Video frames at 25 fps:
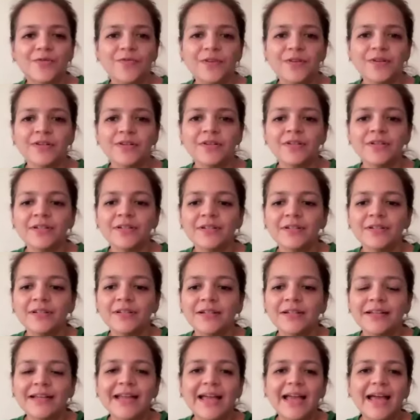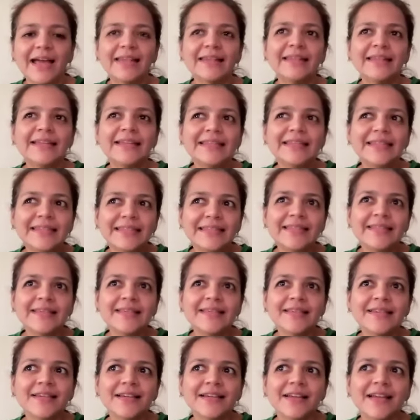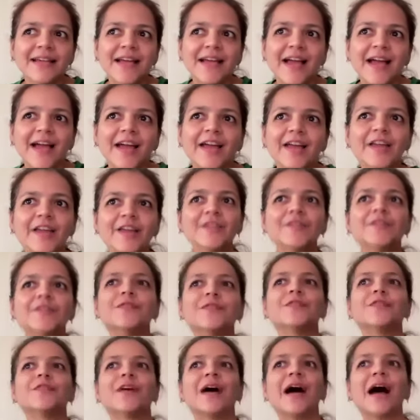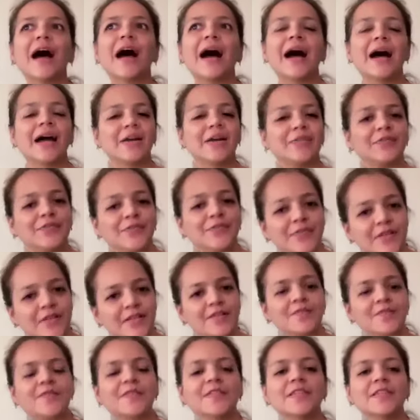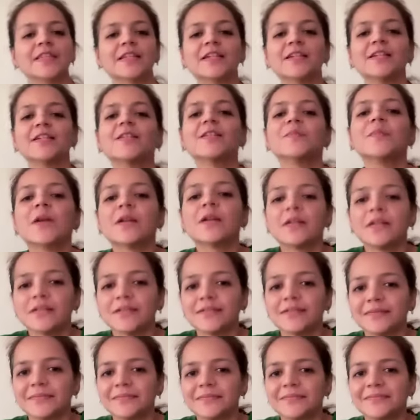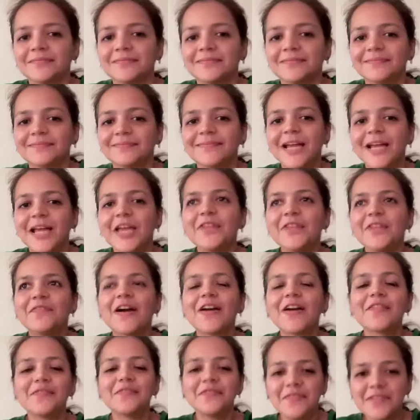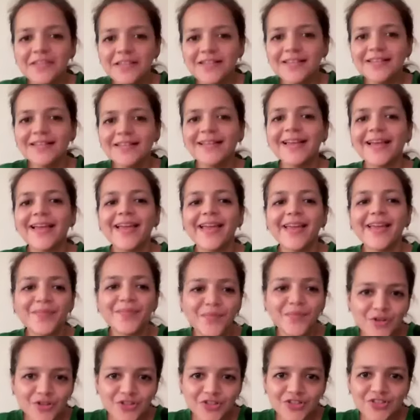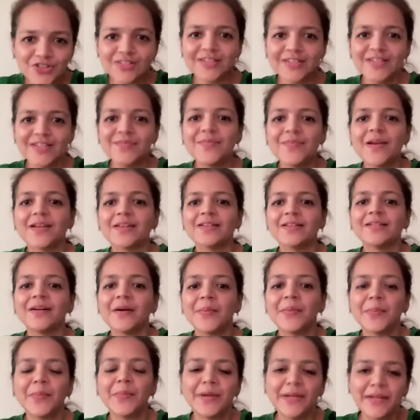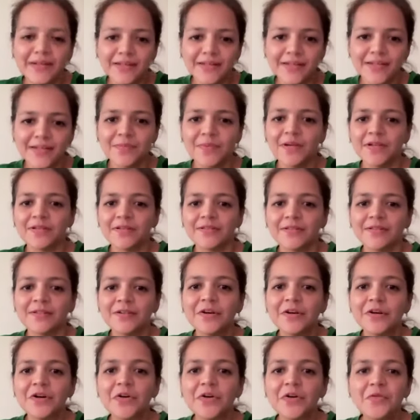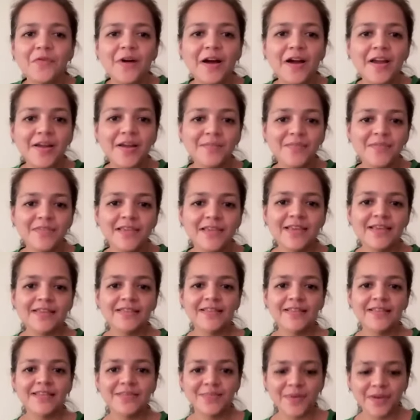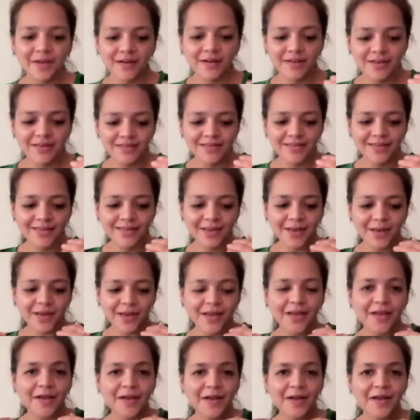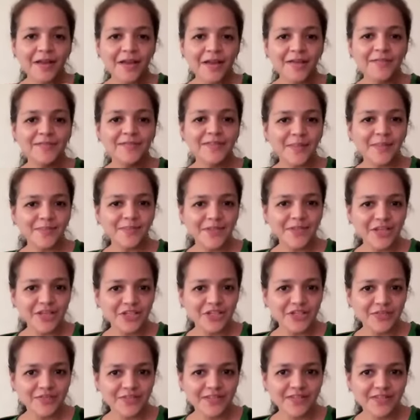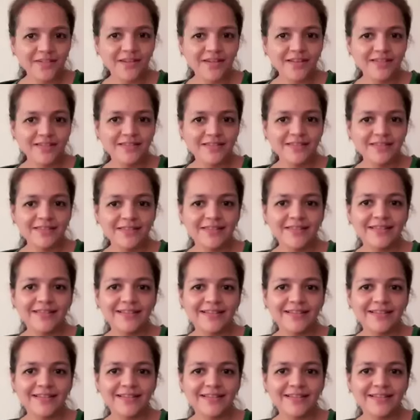fear. And let's see if I feel physically better, if I feel emotionally better and mentally better. Why I'm saying this? Because if something shifts in us,